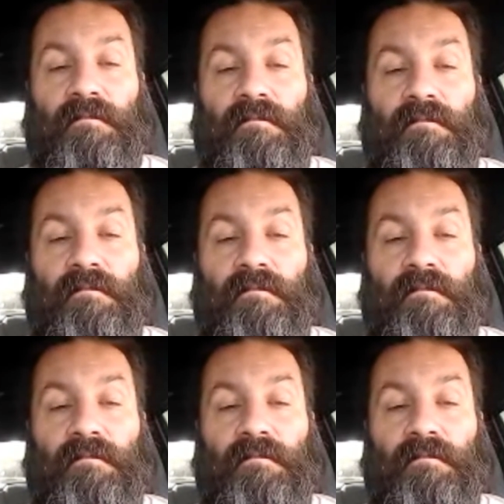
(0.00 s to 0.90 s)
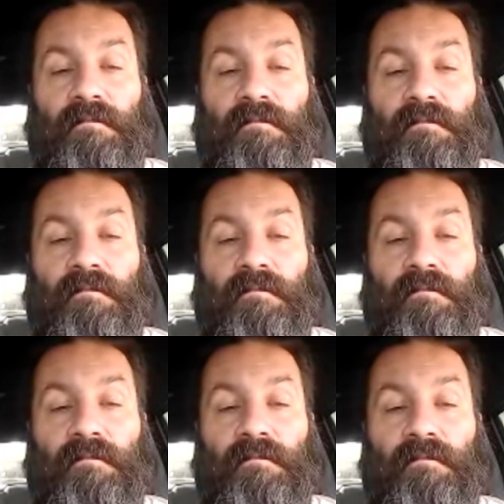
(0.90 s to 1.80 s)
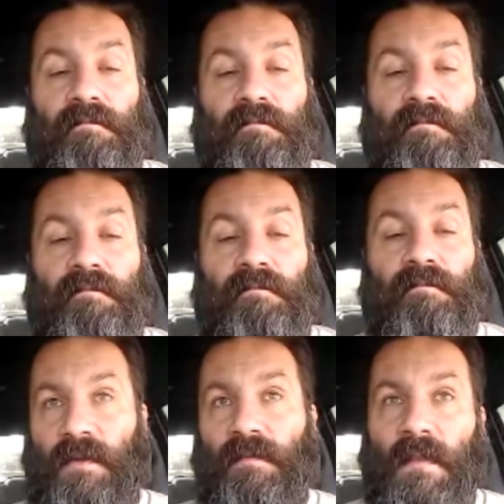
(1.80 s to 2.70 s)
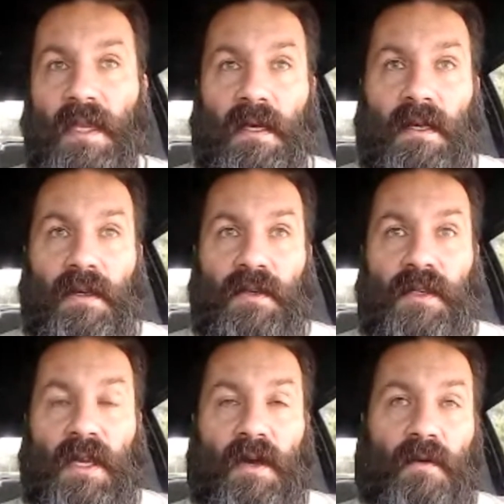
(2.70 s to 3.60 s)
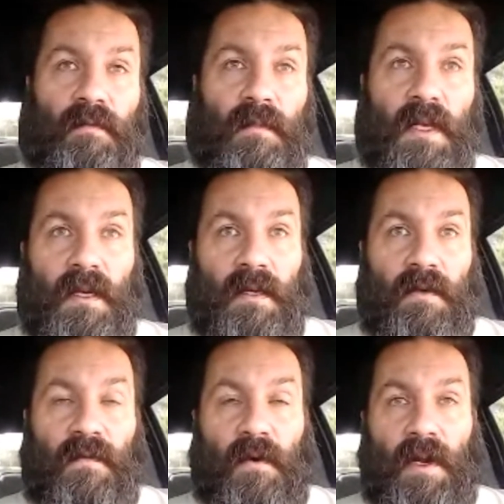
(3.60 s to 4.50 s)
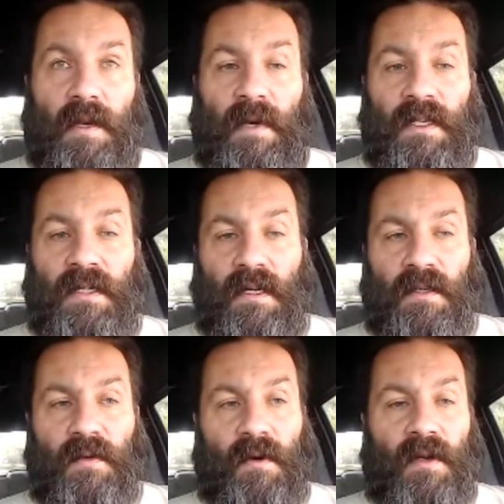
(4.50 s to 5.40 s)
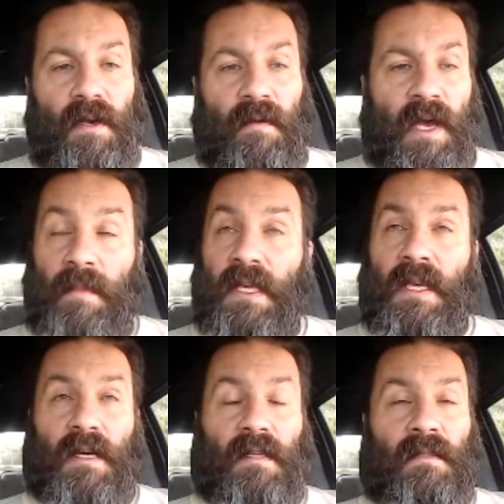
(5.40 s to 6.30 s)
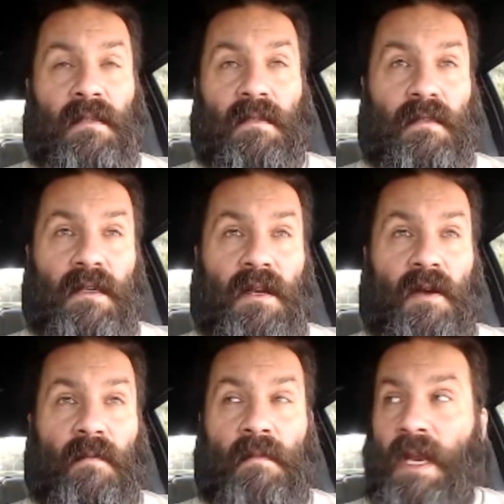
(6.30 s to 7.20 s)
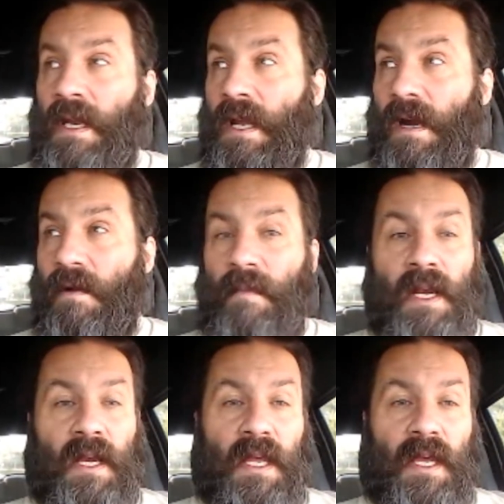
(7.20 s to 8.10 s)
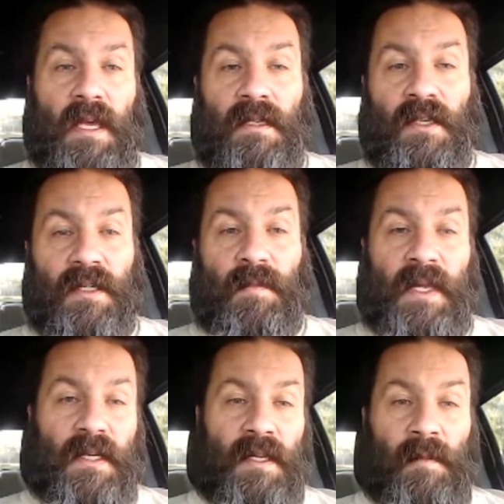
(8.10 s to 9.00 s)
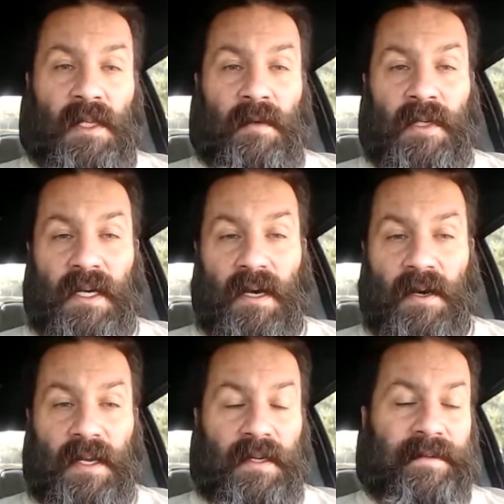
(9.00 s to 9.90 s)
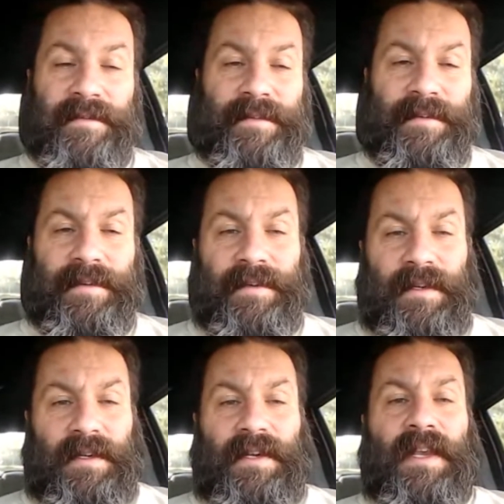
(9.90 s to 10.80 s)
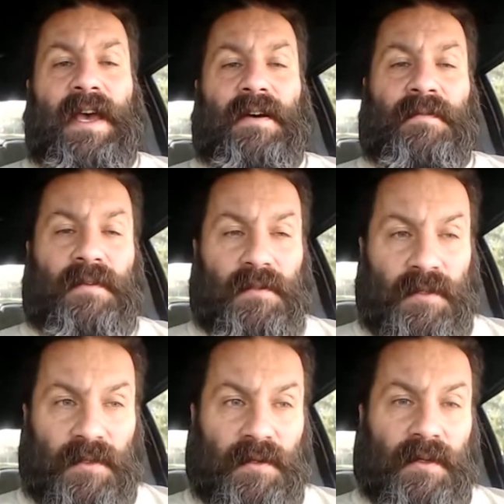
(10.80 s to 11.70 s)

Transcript: Boom. That's it, folks. So, before anybody starts worrying about me cutting, Medicare or Medicaid just because I'm a libertarian, nah, folks.